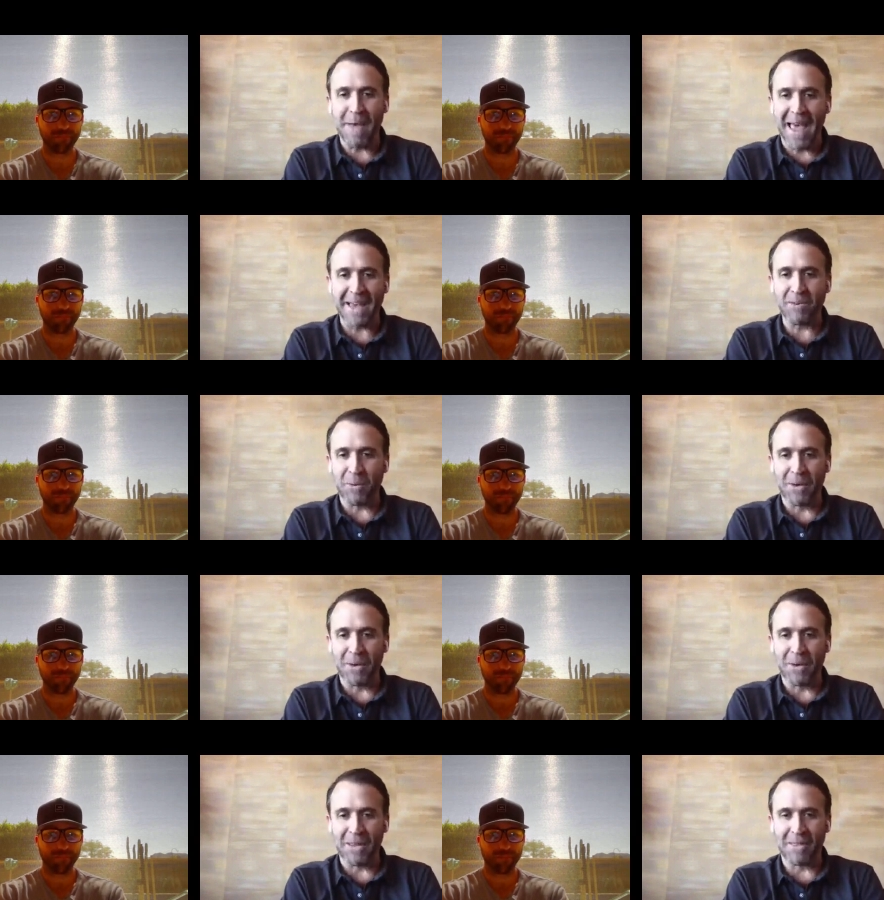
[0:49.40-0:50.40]
Speaker 1: used
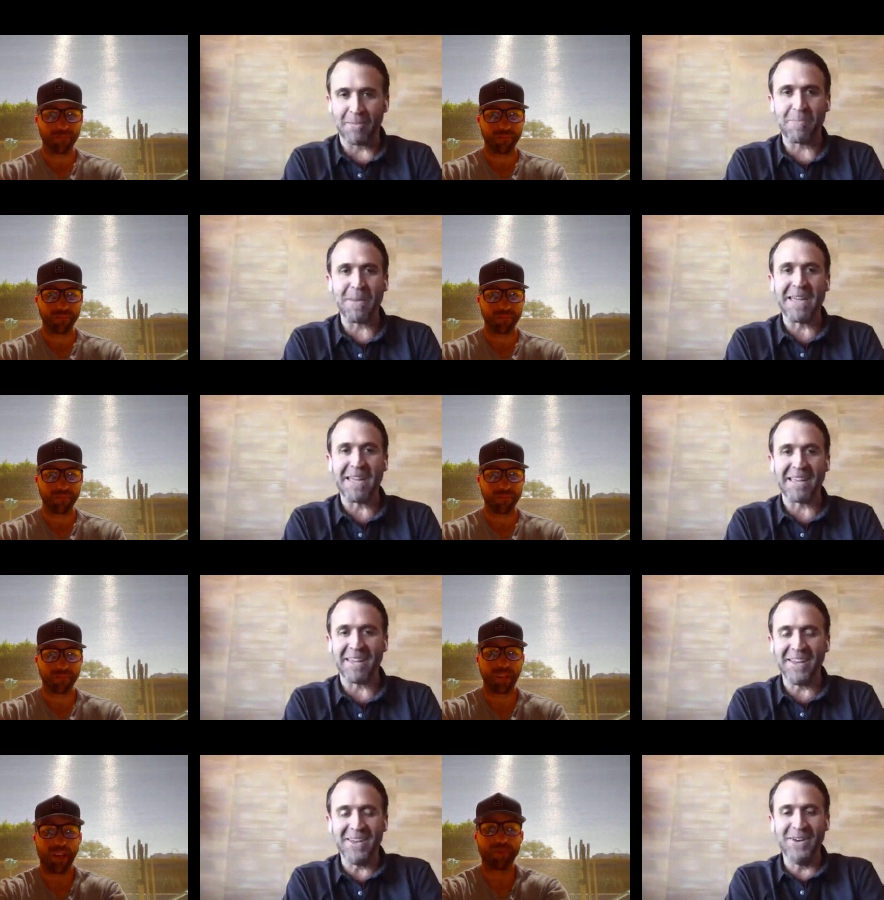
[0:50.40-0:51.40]
at the same
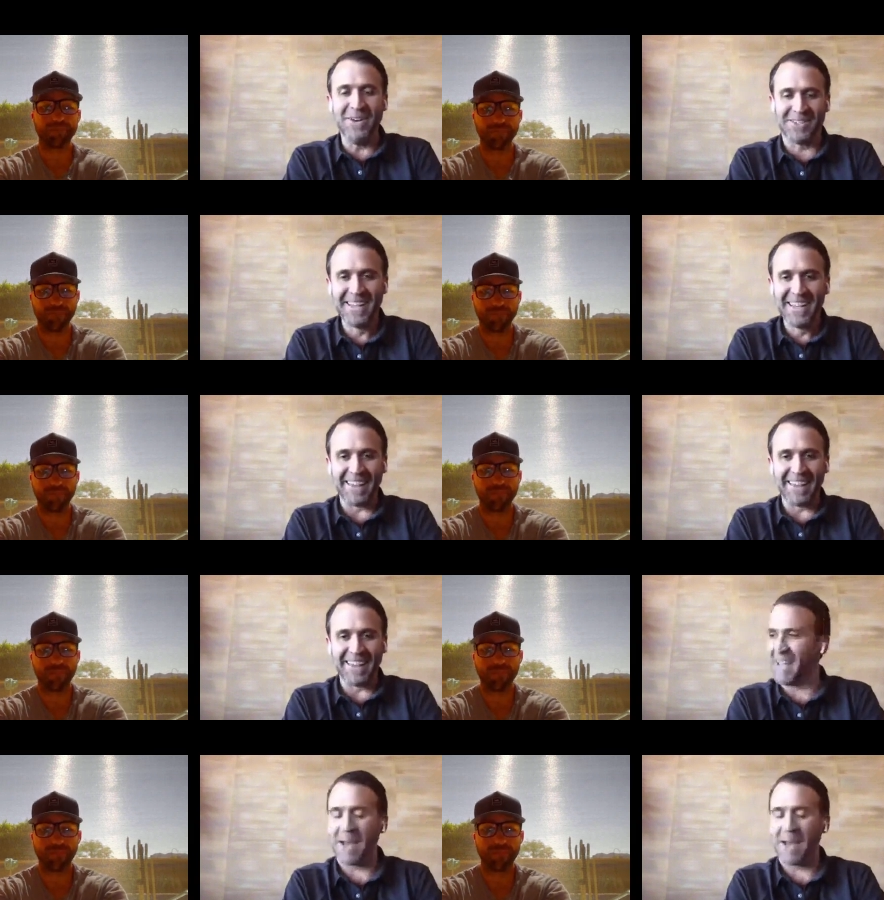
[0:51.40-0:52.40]
time you know what i mean
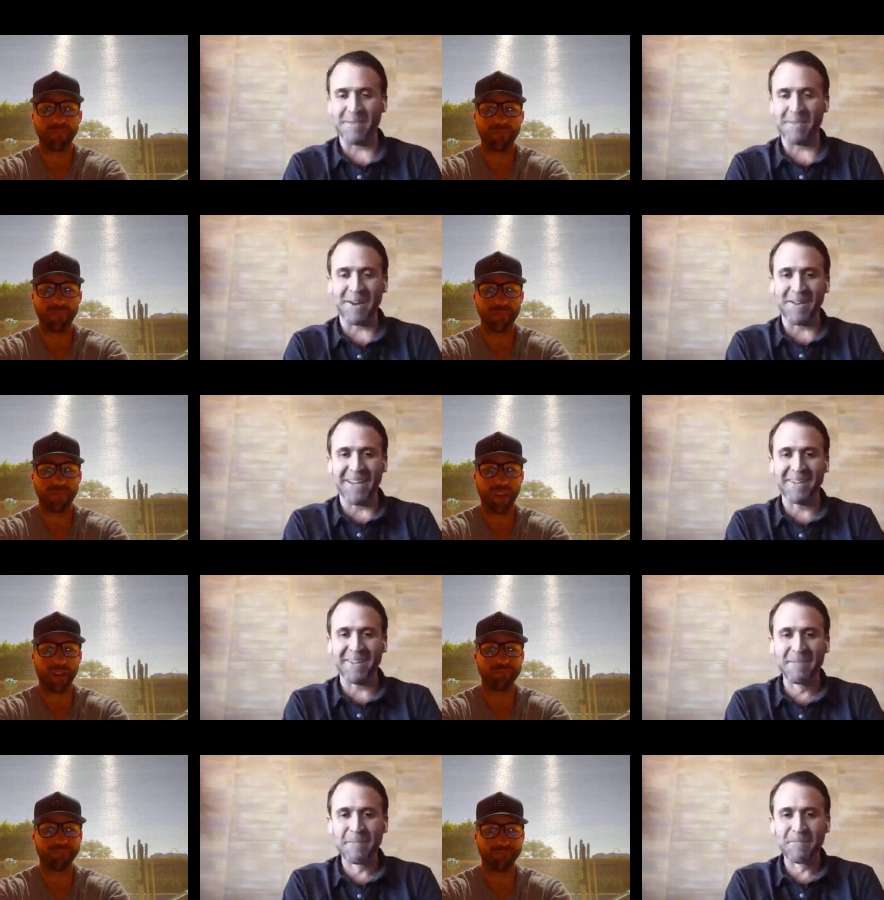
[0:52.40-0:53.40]

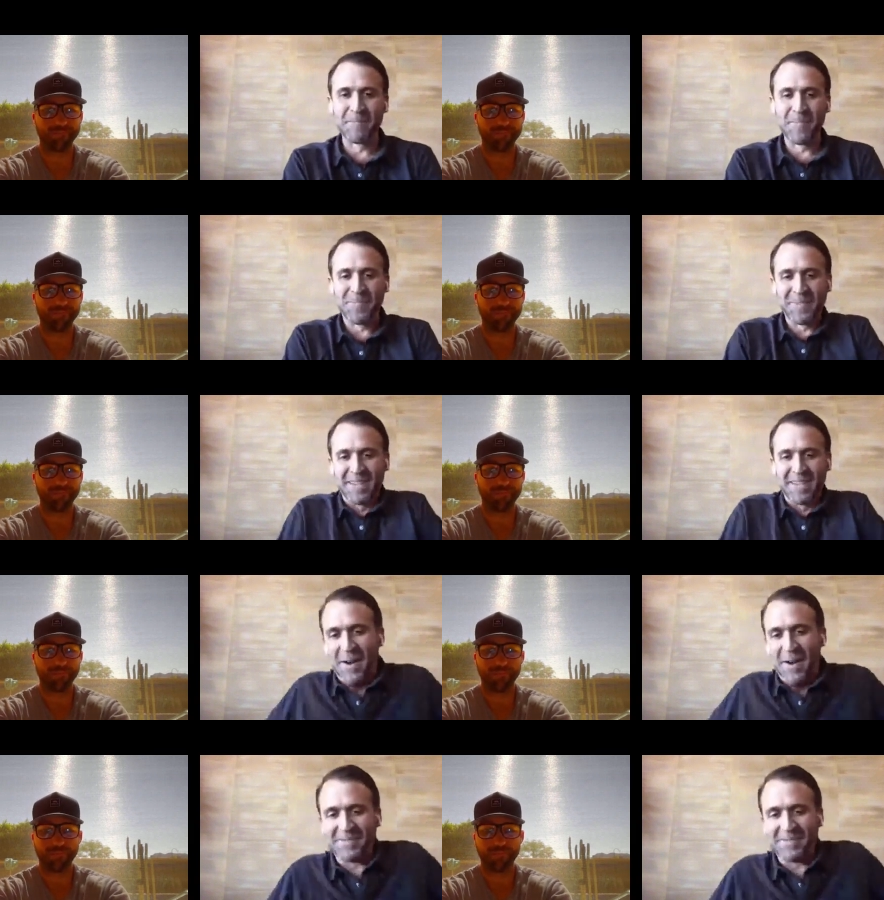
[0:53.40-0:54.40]
so,
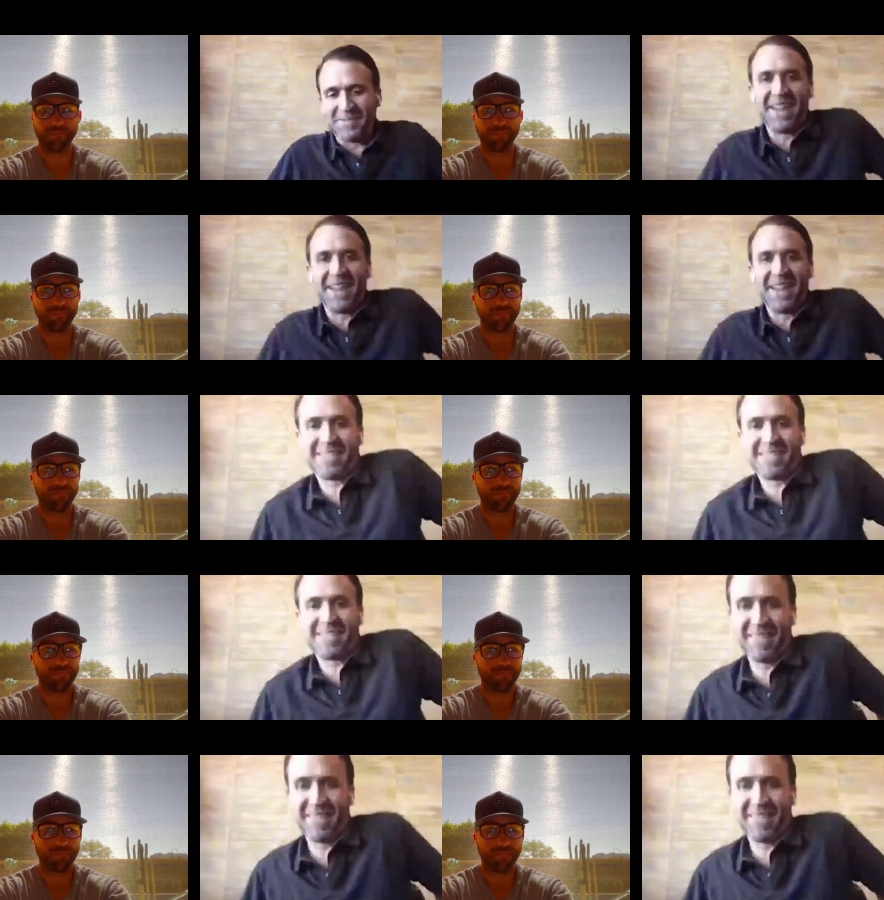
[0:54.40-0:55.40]
anyways, the
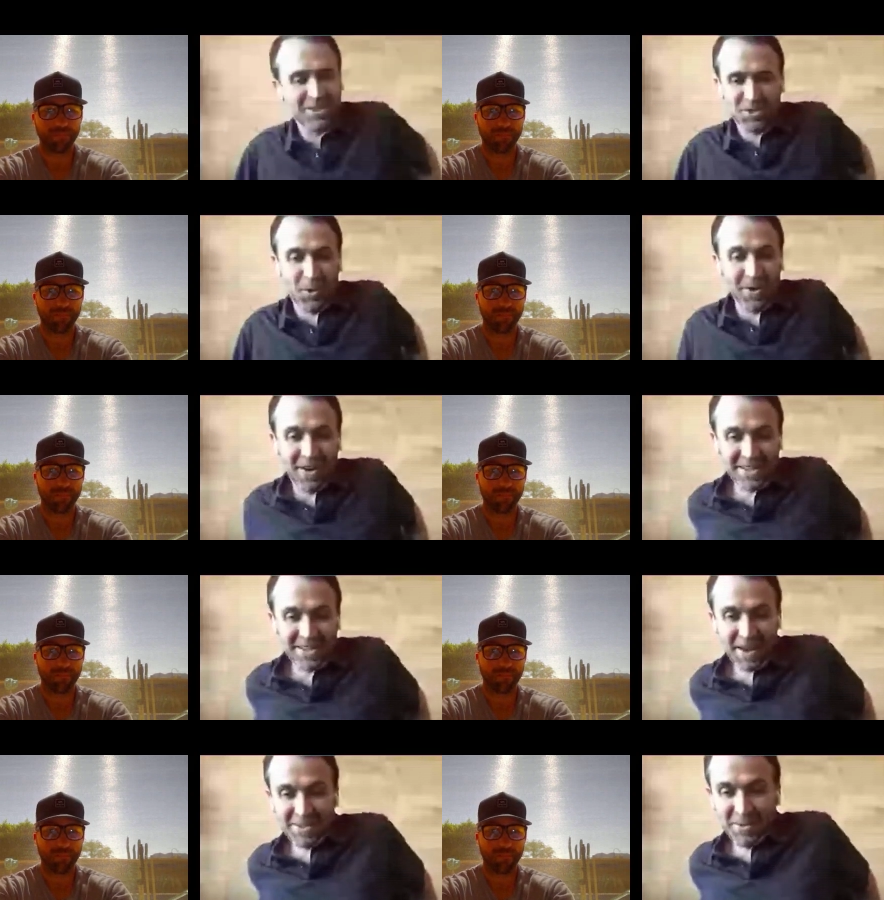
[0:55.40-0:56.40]
extraordinary times that we live in.
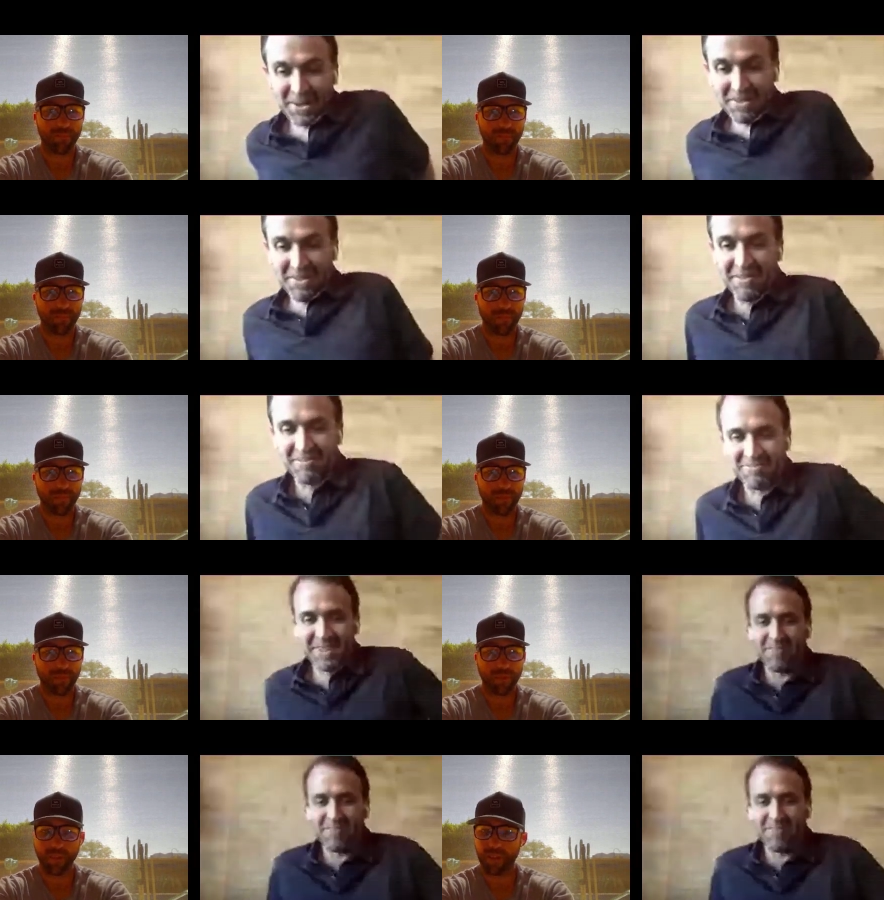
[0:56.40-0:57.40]

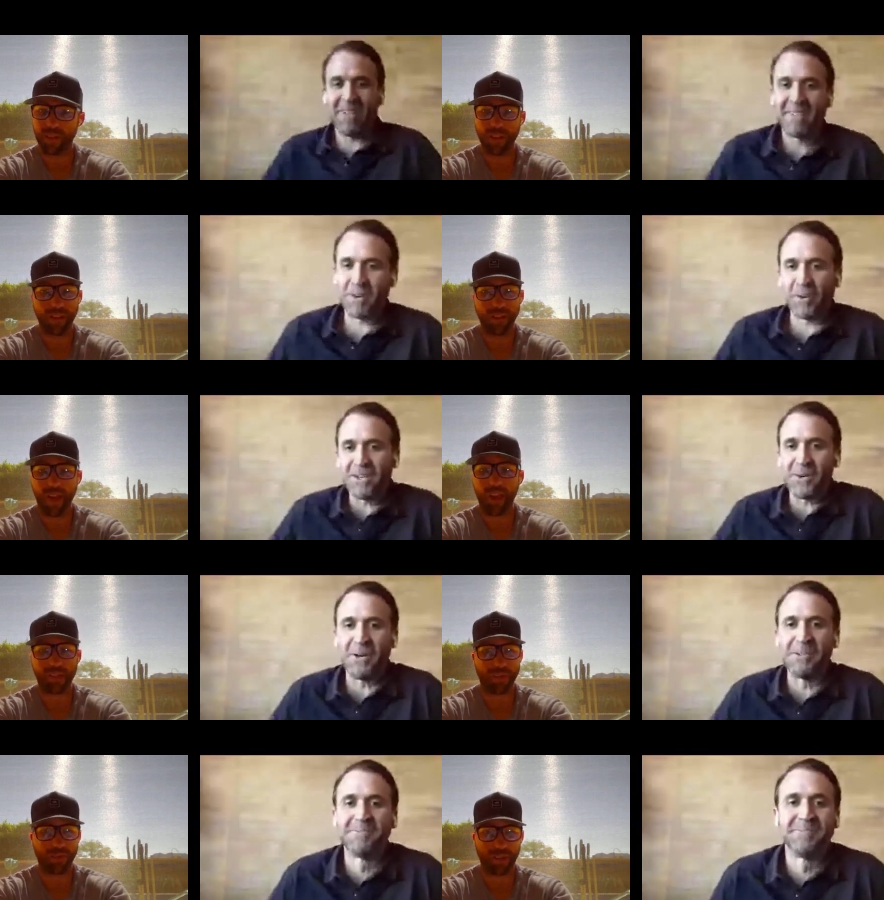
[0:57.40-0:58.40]
Totally true. The,
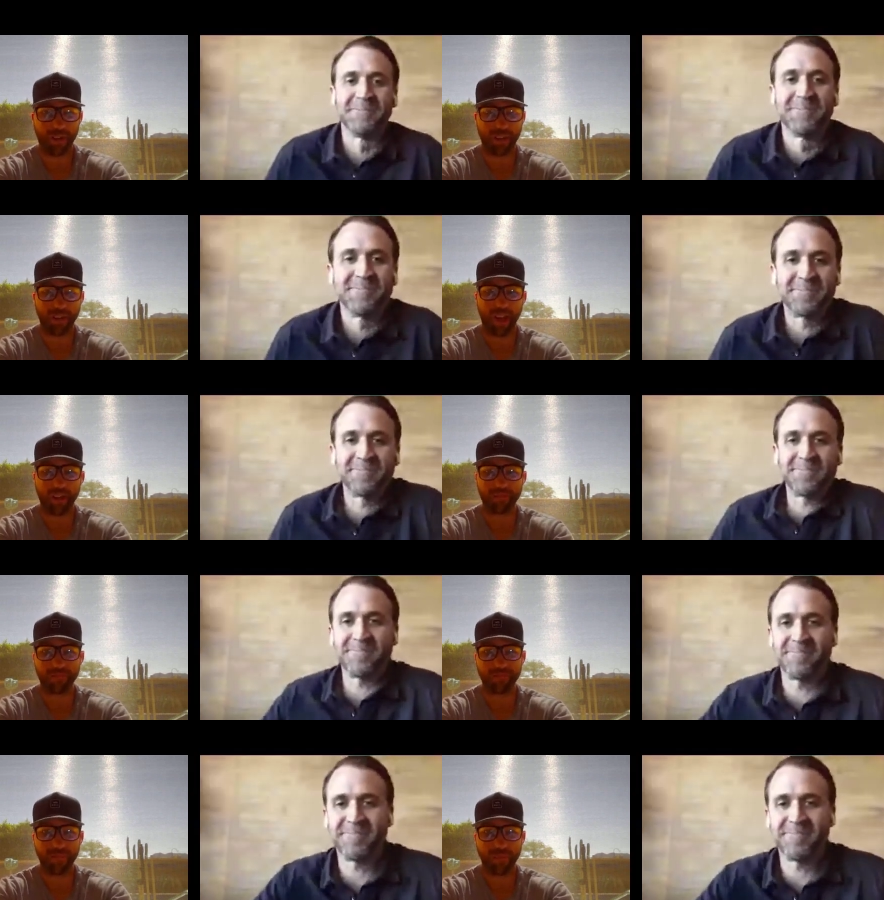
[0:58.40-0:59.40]
the extraordinary, yeah.